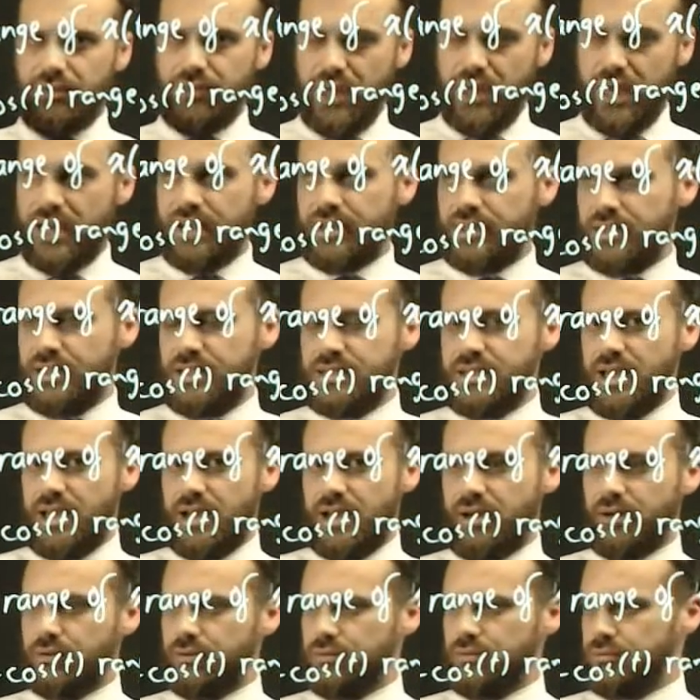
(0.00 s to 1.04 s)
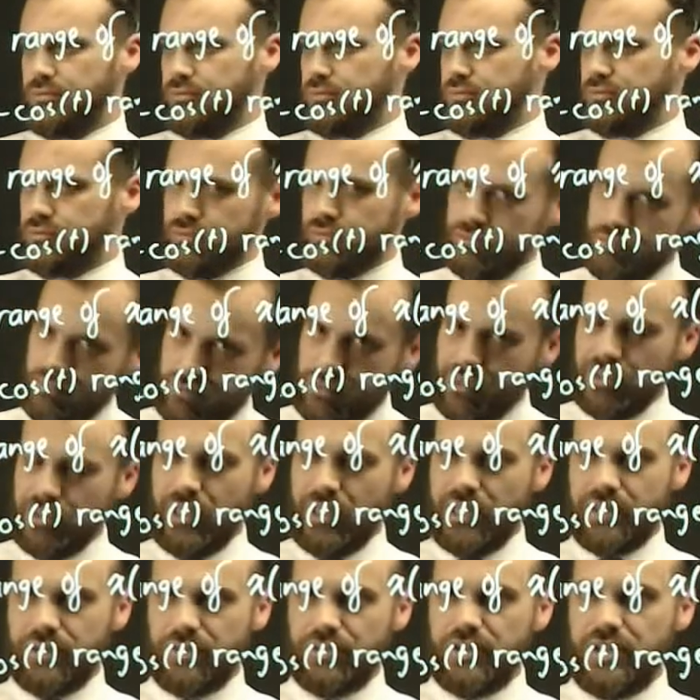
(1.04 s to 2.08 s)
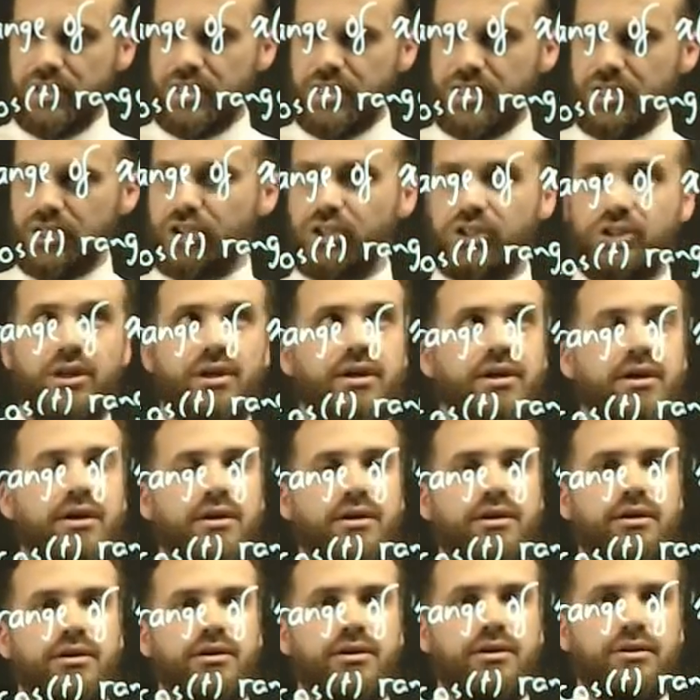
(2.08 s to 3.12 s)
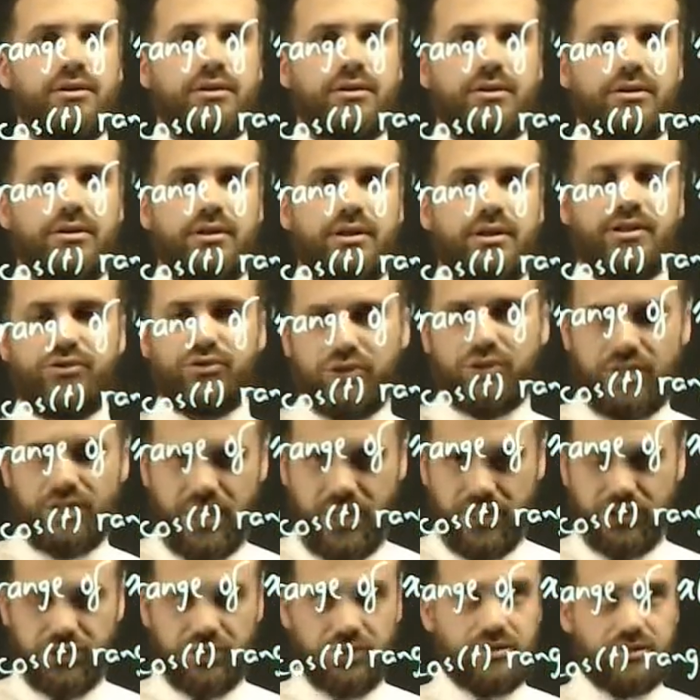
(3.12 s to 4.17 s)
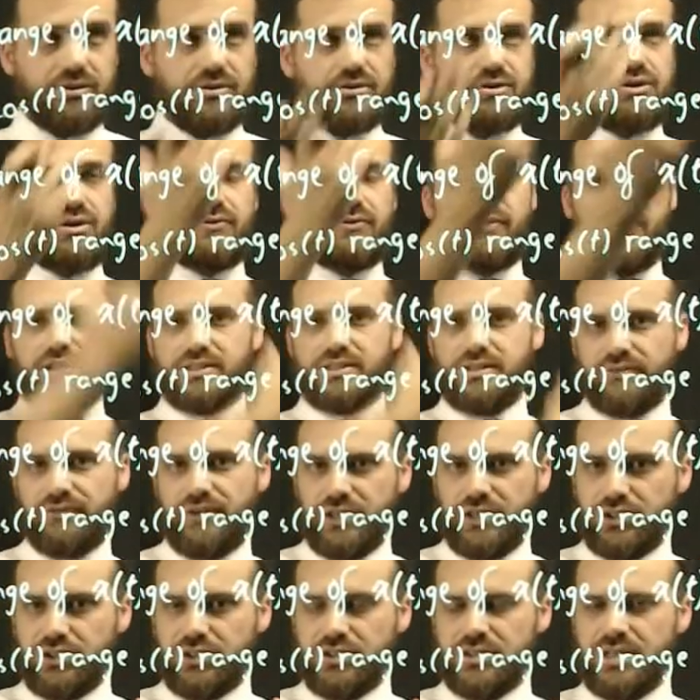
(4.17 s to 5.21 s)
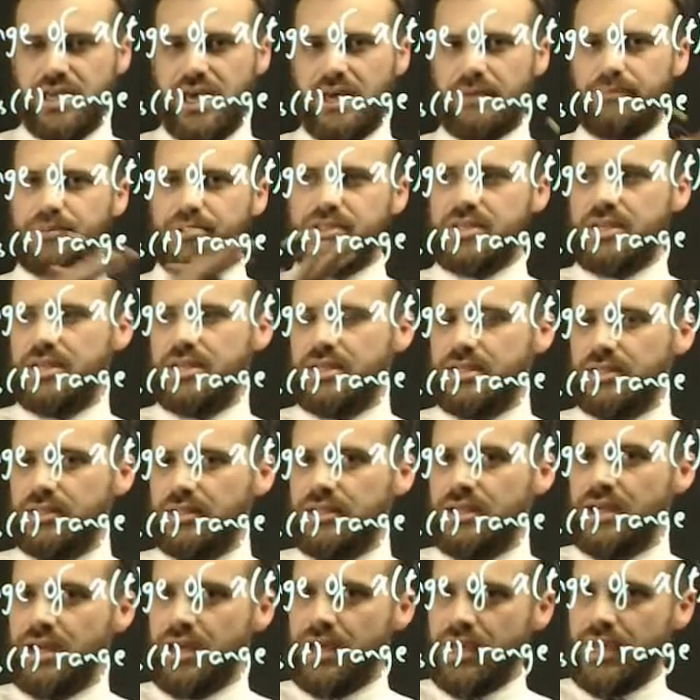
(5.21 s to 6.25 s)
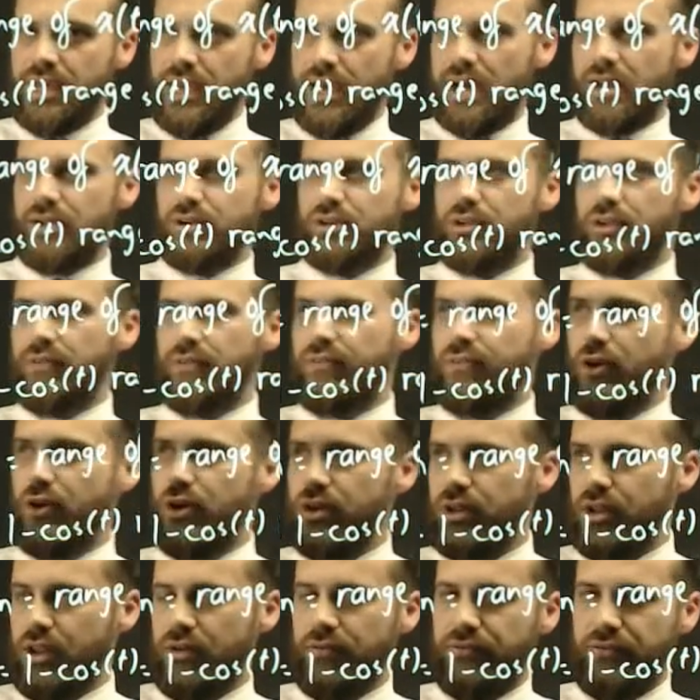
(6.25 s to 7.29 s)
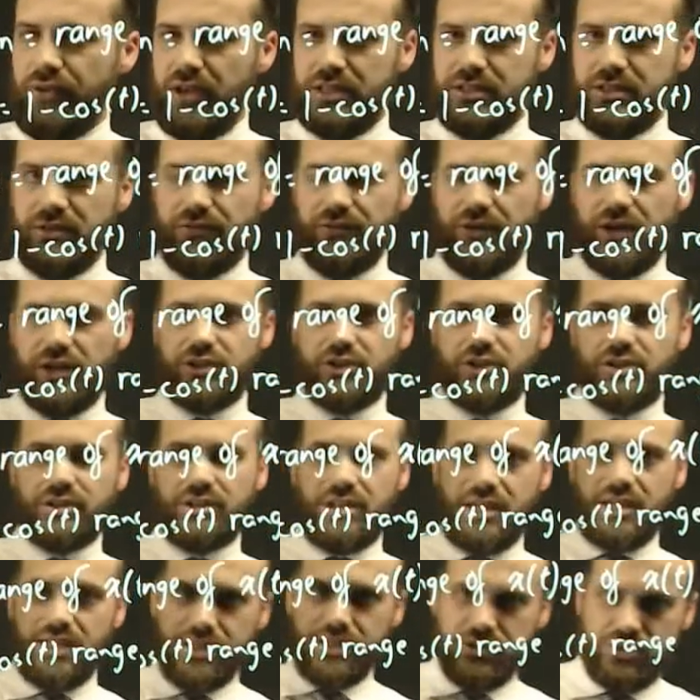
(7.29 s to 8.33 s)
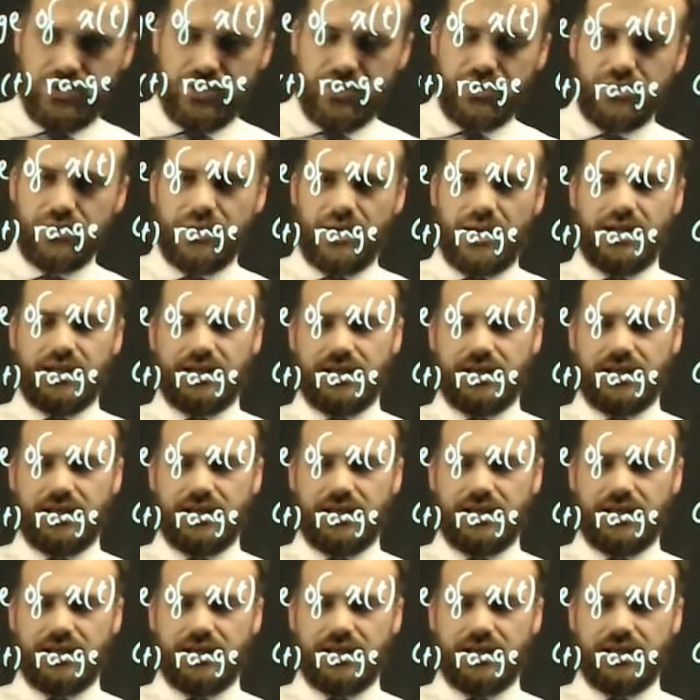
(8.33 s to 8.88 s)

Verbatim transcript: that is our lengthy-ish introduction to vector functions, and particularly how to convert a vector function into a